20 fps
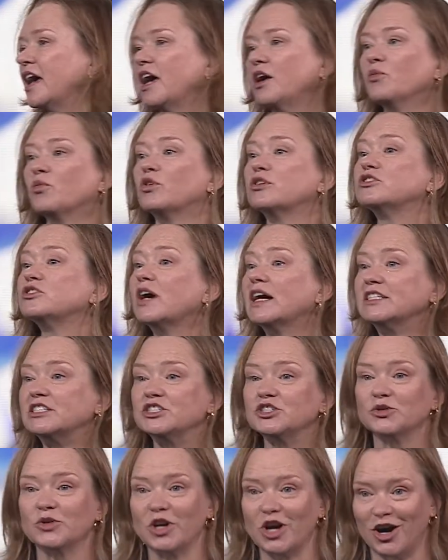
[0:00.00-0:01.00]
And we're trying to
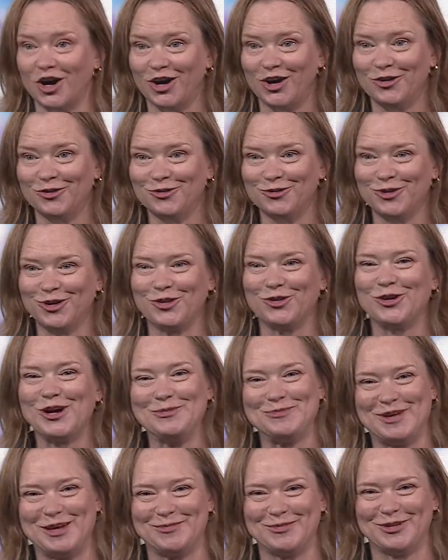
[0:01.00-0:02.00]
do it all with
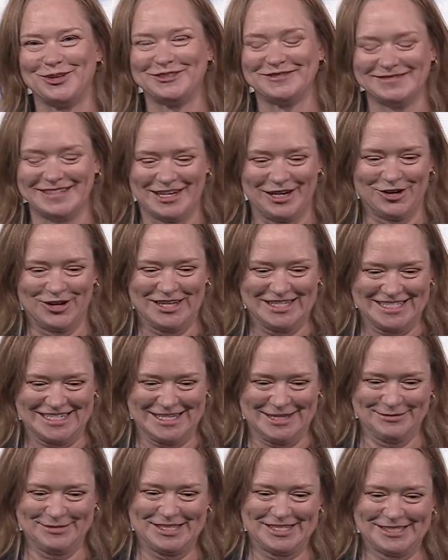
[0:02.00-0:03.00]
great people and great
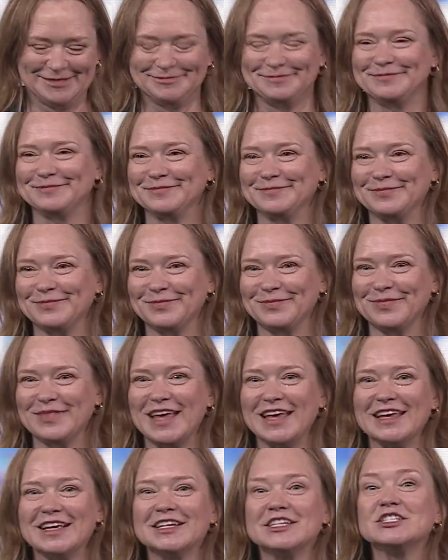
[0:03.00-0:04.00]
teams.
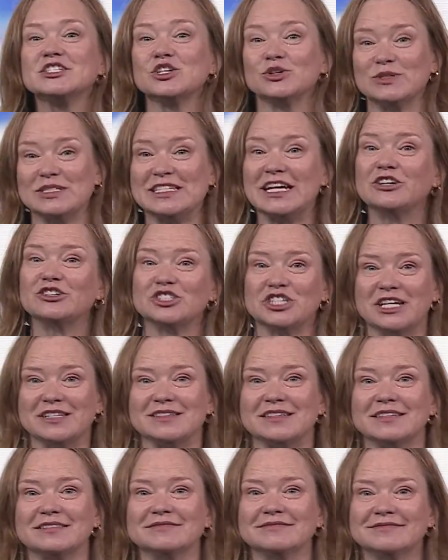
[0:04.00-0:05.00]
So it's
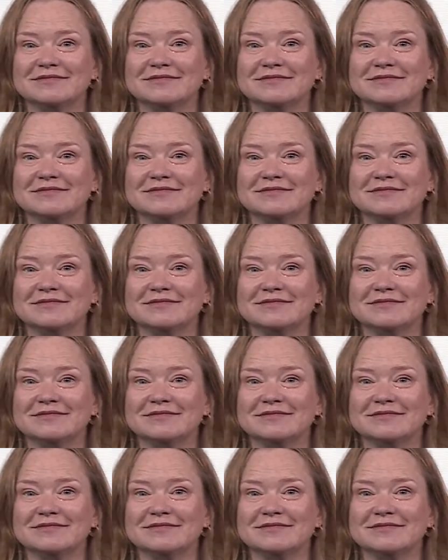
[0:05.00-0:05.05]
energizing.